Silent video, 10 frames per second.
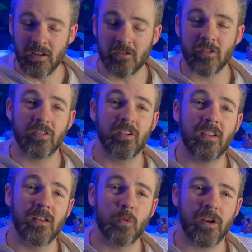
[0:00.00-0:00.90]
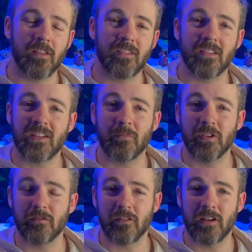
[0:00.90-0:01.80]
interested in one of these
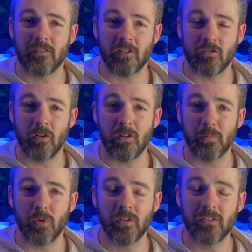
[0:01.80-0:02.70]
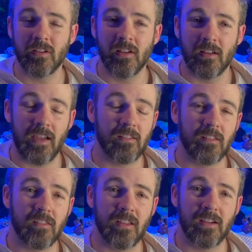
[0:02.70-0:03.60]
Adaptive Reef Controller Boards,
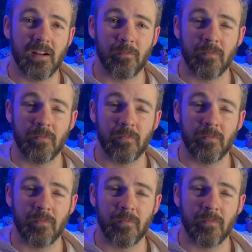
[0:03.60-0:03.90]
either the